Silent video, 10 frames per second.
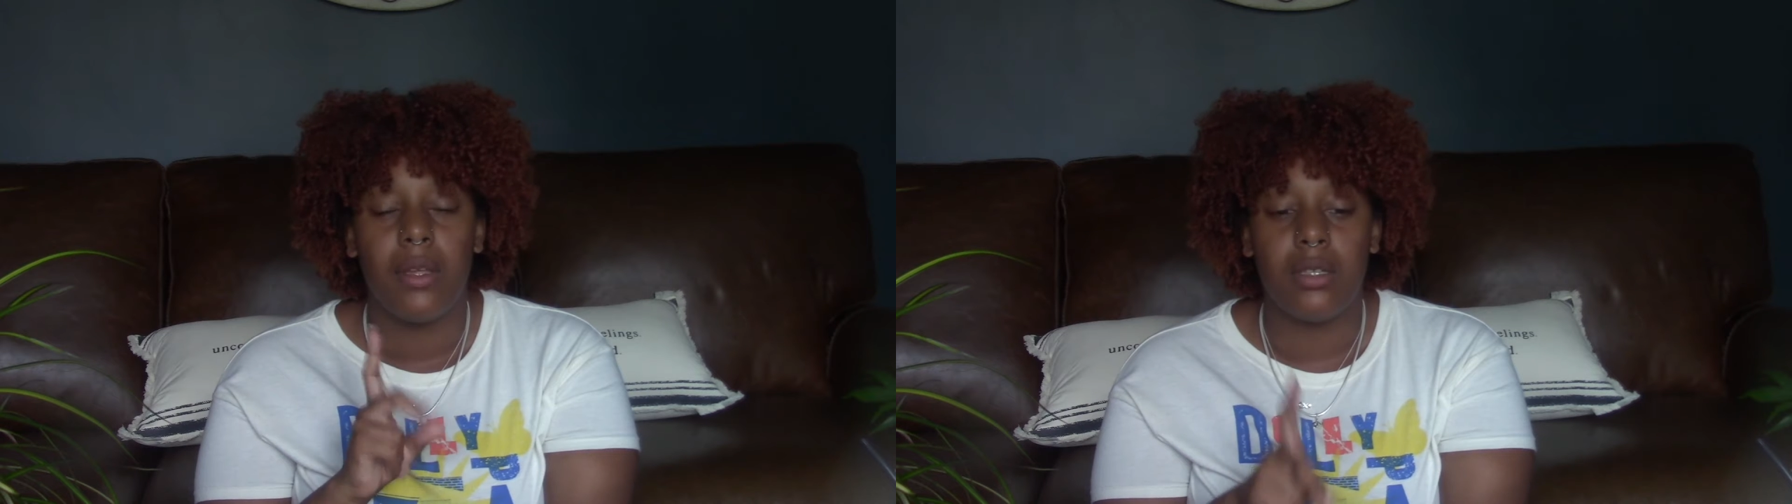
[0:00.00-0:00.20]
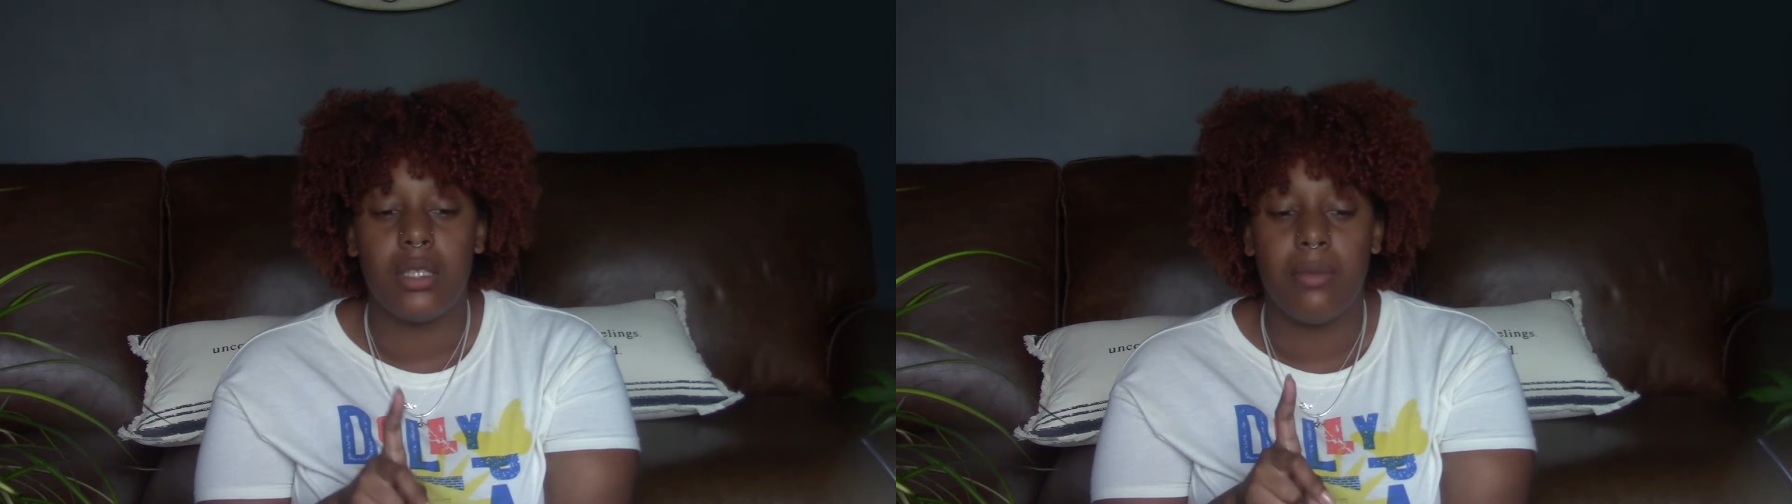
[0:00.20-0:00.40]

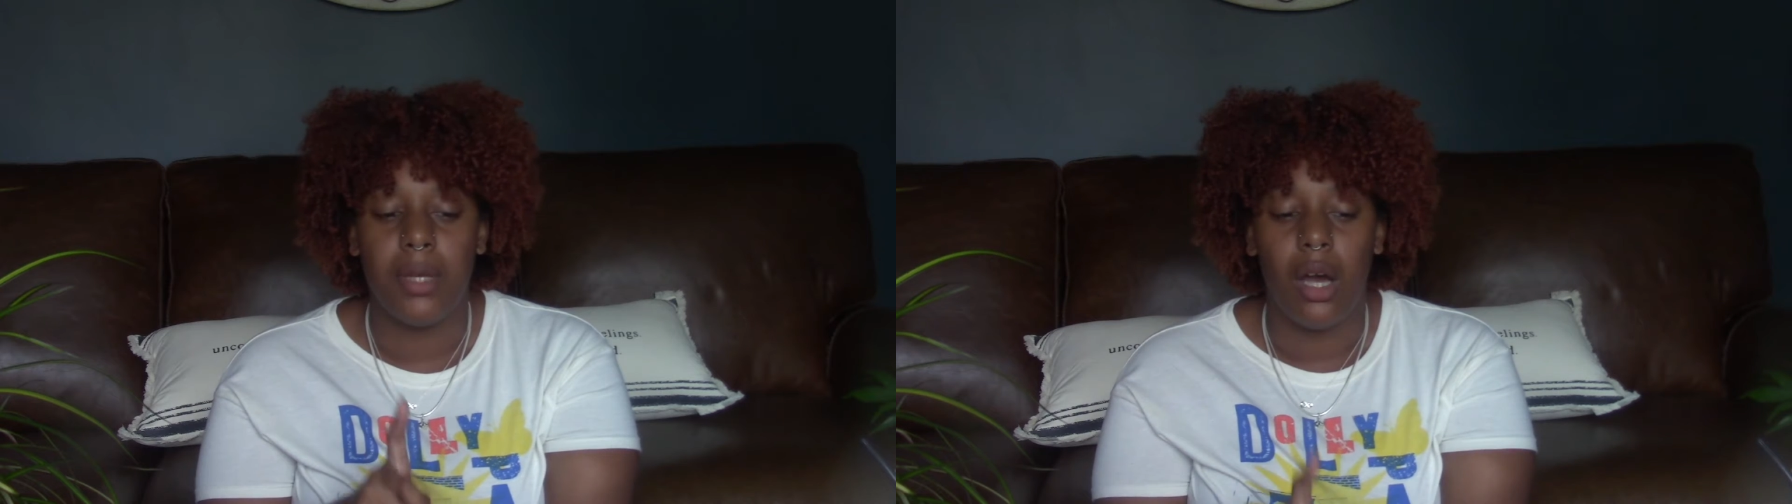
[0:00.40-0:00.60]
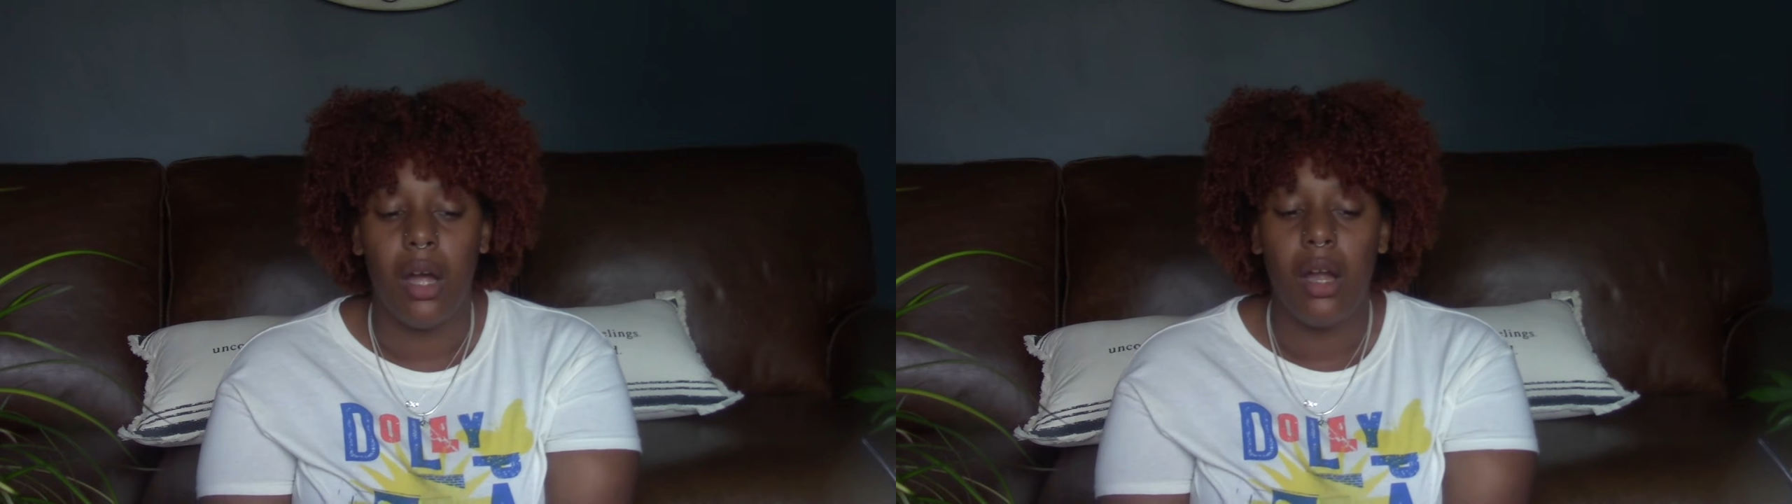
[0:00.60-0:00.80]

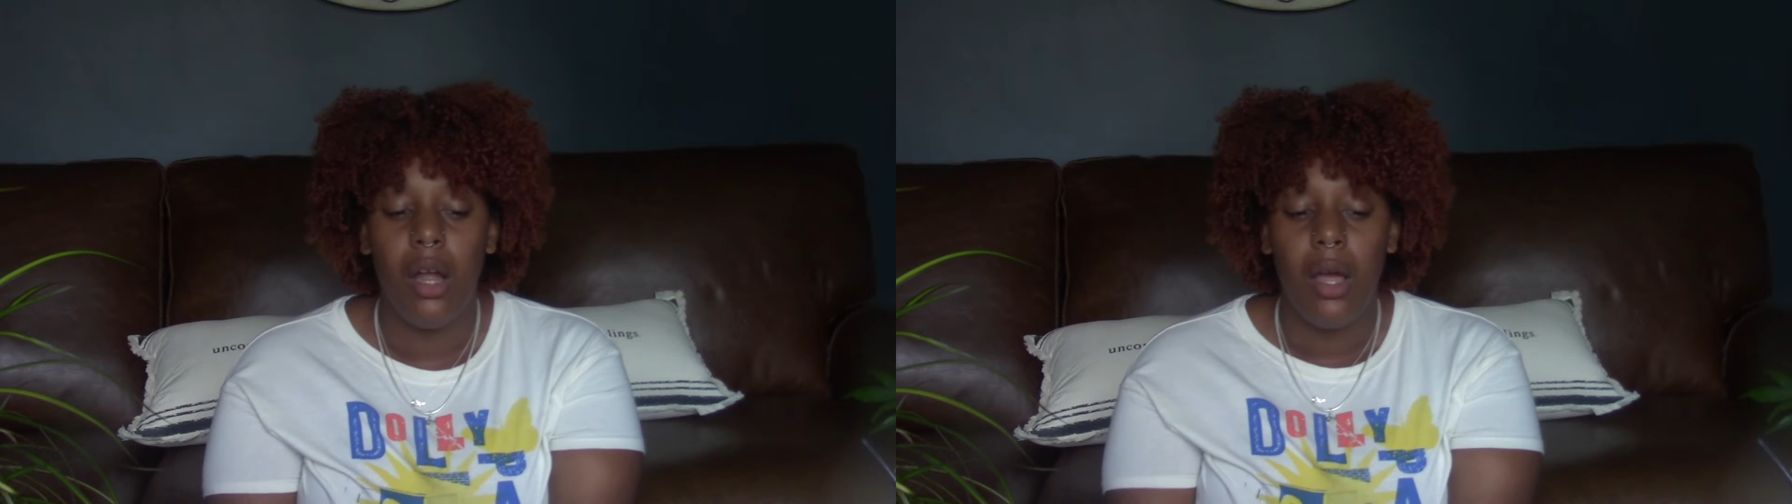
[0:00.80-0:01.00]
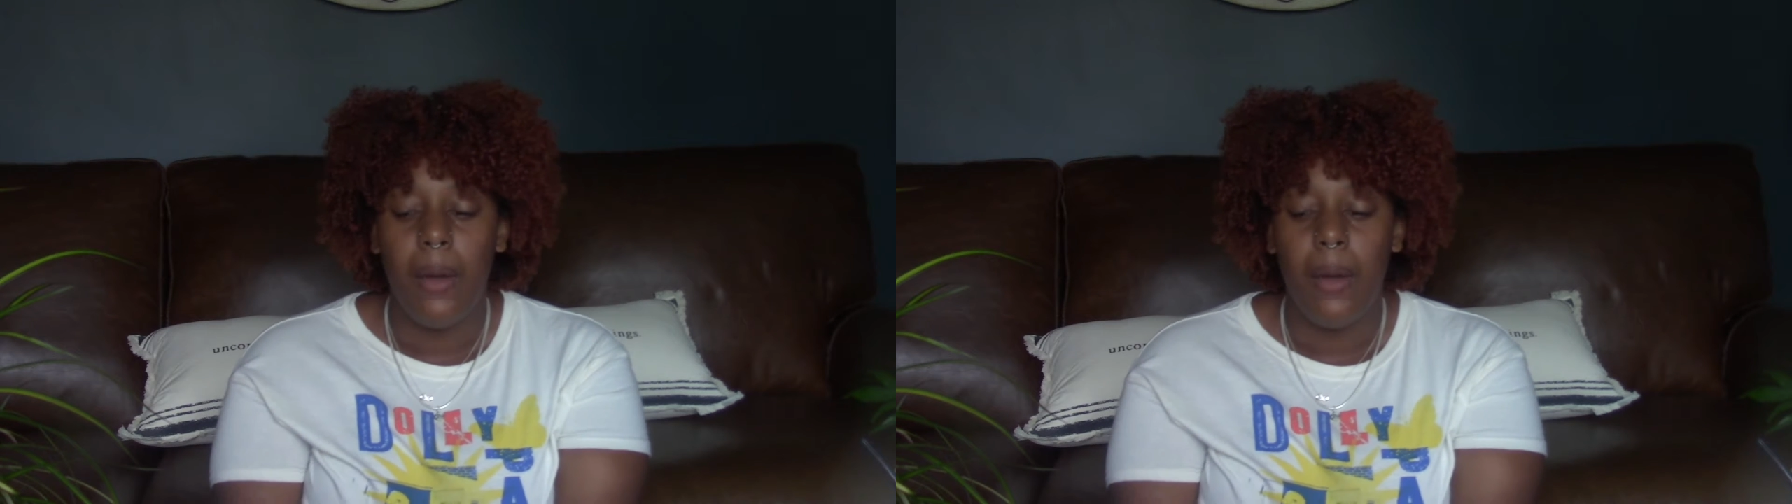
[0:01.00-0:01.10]
TBR